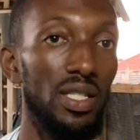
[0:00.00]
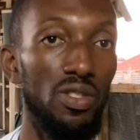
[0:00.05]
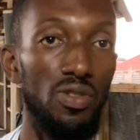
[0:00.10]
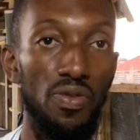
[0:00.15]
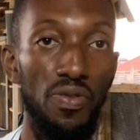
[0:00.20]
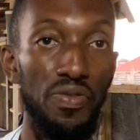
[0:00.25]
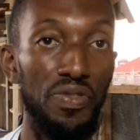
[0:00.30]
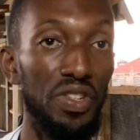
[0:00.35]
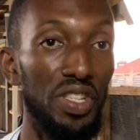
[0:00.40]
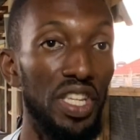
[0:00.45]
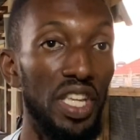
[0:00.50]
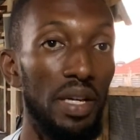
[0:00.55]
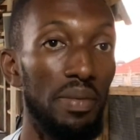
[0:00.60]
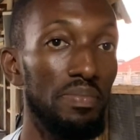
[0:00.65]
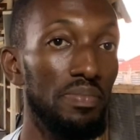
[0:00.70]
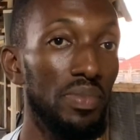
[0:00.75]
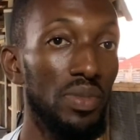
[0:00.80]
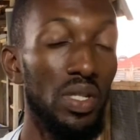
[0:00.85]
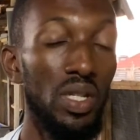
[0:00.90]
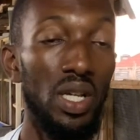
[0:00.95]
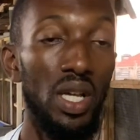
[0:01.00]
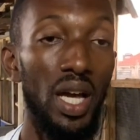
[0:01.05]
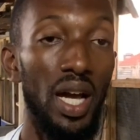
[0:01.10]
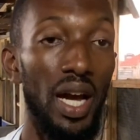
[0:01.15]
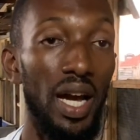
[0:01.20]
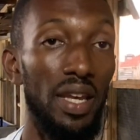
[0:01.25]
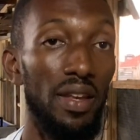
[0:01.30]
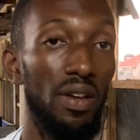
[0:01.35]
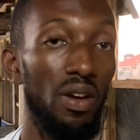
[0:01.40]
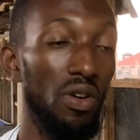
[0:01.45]
You feed them
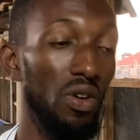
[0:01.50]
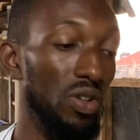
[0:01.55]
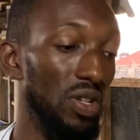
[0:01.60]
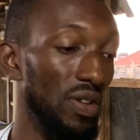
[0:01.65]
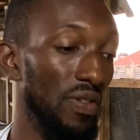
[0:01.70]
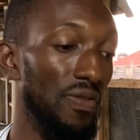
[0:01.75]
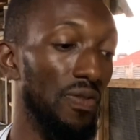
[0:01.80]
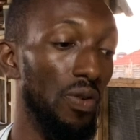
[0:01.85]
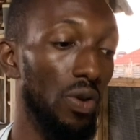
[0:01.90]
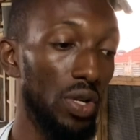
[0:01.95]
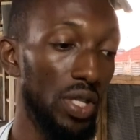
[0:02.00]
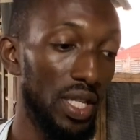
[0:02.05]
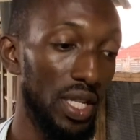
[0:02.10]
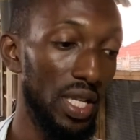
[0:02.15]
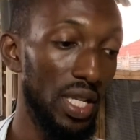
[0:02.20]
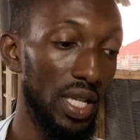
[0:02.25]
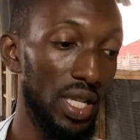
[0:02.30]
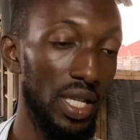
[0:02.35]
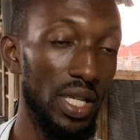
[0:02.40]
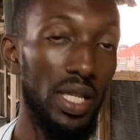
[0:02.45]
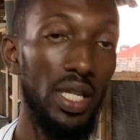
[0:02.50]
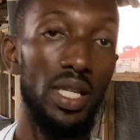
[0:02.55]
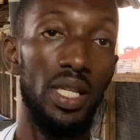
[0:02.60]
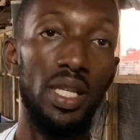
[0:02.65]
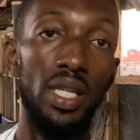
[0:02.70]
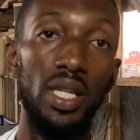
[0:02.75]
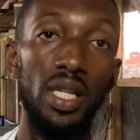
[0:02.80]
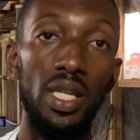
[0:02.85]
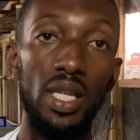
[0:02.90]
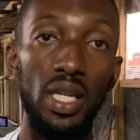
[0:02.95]
on the 4th day,
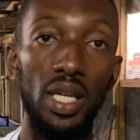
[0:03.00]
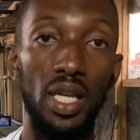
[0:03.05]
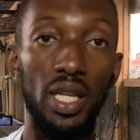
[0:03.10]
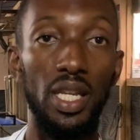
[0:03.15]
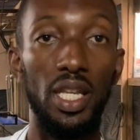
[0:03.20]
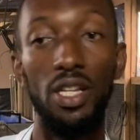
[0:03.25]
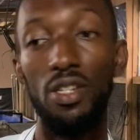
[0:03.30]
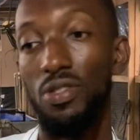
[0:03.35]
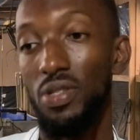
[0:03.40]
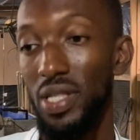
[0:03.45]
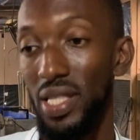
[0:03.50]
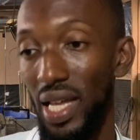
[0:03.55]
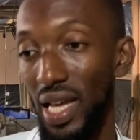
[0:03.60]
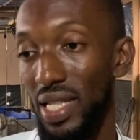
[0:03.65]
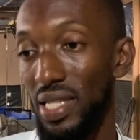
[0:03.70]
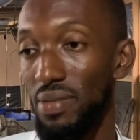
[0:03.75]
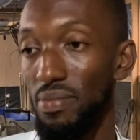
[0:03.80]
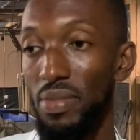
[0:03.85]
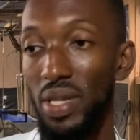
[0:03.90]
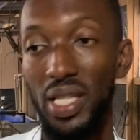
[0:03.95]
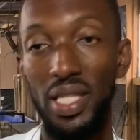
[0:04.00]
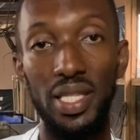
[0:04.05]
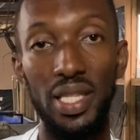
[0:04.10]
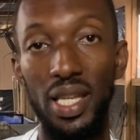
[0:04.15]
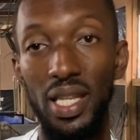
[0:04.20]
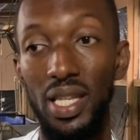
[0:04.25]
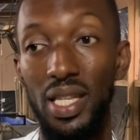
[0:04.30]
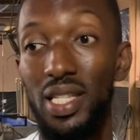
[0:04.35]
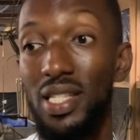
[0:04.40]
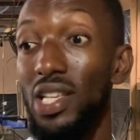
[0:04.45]
and then you start
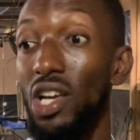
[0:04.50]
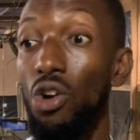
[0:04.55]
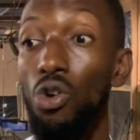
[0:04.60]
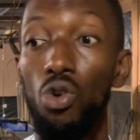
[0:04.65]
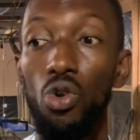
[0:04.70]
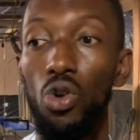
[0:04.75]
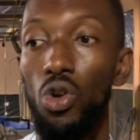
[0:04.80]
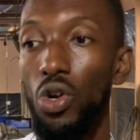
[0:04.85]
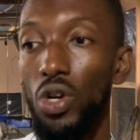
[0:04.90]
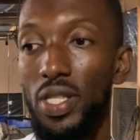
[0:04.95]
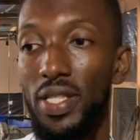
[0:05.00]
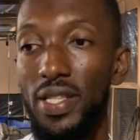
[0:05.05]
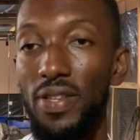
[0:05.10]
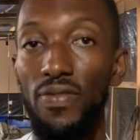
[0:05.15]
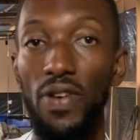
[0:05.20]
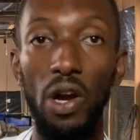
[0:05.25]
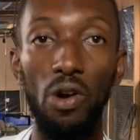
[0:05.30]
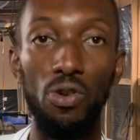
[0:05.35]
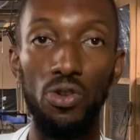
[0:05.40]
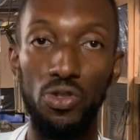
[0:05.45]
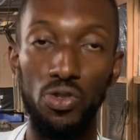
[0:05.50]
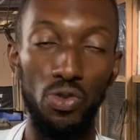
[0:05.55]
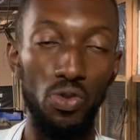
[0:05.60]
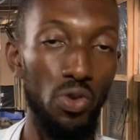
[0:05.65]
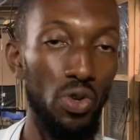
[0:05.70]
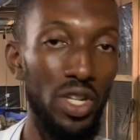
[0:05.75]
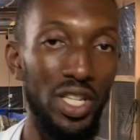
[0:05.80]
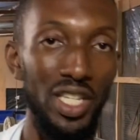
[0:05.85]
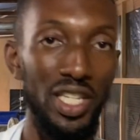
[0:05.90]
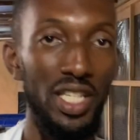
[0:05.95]
maintaining. It's a whole lot. If I want to go
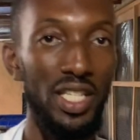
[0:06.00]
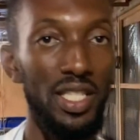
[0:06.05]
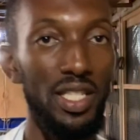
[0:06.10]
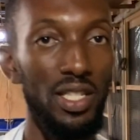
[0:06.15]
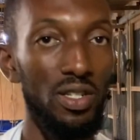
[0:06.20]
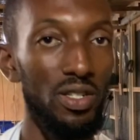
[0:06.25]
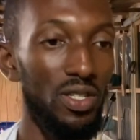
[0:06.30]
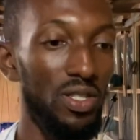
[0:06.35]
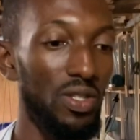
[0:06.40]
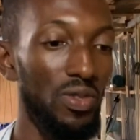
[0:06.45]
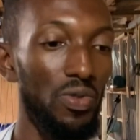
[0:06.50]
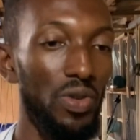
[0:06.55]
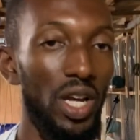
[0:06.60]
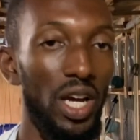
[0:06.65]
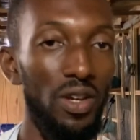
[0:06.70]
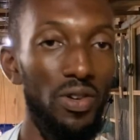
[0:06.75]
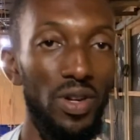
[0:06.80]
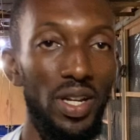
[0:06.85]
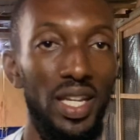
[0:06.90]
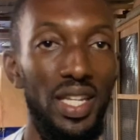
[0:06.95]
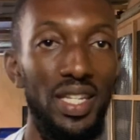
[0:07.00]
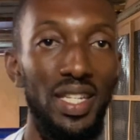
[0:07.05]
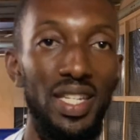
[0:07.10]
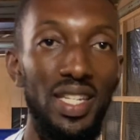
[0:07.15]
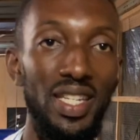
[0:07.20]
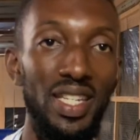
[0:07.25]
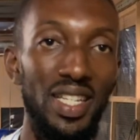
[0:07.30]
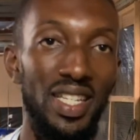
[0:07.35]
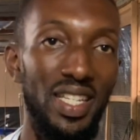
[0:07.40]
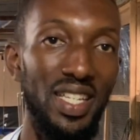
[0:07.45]
in details, we are not
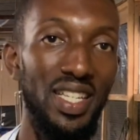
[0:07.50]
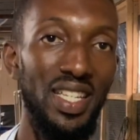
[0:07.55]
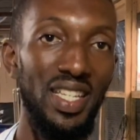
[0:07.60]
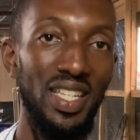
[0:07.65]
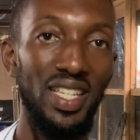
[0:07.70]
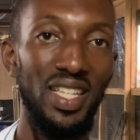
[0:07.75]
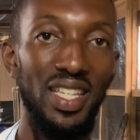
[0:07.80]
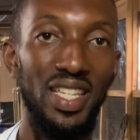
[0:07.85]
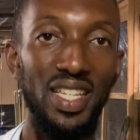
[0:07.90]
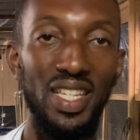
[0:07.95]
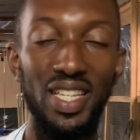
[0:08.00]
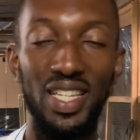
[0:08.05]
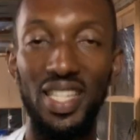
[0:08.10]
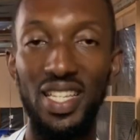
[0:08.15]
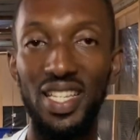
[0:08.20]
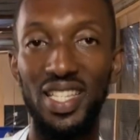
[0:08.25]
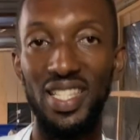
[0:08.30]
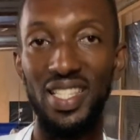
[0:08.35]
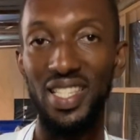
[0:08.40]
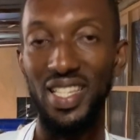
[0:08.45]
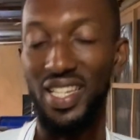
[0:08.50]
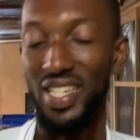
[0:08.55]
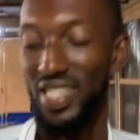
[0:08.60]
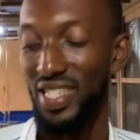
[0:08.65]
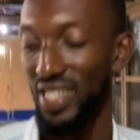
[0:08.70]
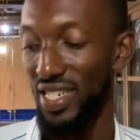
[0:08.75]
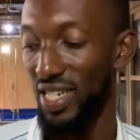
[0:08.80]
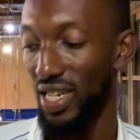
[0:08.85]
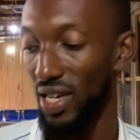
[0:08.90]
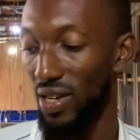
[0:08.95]
ending the
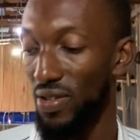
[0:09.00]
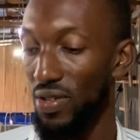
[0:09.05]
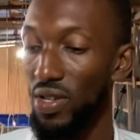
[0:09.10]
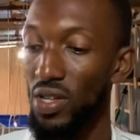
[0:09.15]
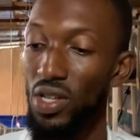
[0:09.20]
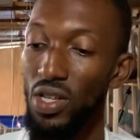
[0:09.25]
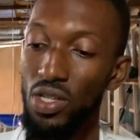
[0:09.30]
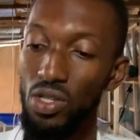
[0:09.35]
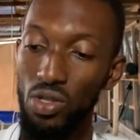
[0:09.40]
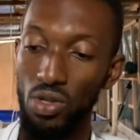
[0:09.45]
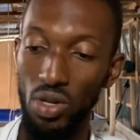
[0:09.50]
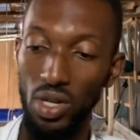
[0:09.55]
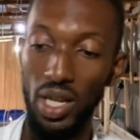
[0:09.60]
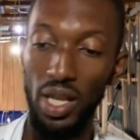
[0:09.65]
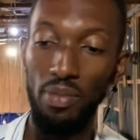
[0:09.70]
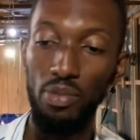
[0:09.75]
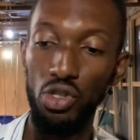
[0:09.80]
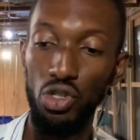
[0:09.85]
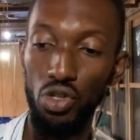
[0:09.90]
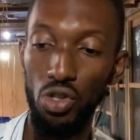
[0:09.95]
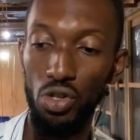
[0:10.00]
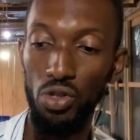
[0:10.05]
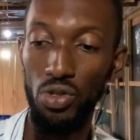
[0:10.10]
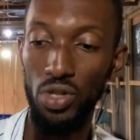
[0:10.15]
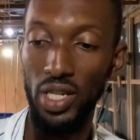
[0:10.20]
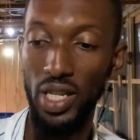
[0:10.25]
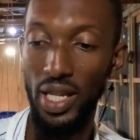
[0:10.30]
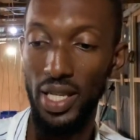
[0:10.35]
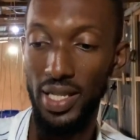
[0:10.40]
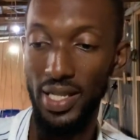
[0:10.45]
section now. So let me show you
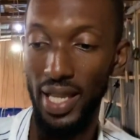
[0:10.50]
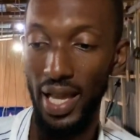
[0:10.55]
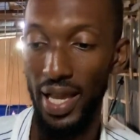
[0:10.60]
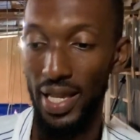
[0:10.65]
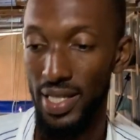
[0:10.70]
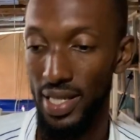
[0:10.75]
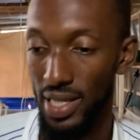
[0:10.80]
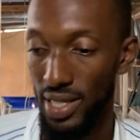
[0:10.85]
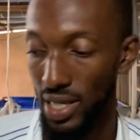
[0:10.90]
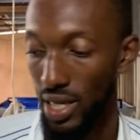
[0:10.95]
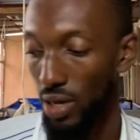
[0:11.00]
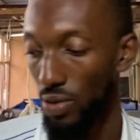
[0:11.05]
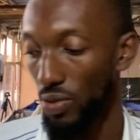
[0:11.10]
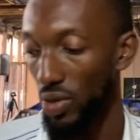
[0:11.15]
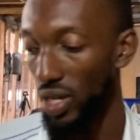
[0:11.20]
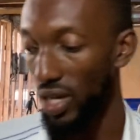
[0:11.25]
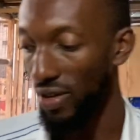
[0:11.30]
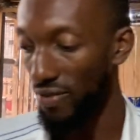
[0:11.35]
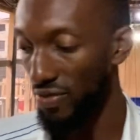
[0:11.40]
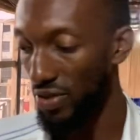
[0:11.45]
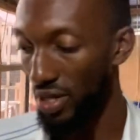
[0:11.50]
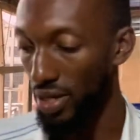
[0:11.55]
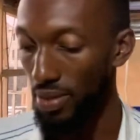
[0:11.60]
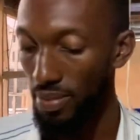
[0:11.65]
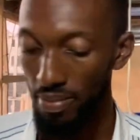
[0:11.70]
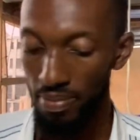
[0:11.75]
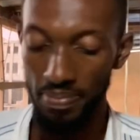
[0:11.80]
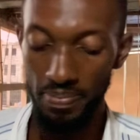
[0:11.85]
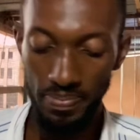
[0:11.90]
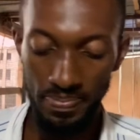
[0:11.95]
the sizes that we have
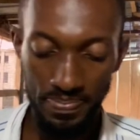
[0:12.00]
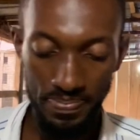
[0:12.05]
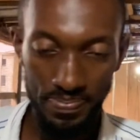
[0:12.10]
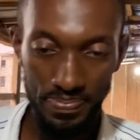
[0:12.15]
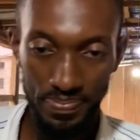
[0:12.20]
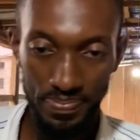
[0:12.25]
here.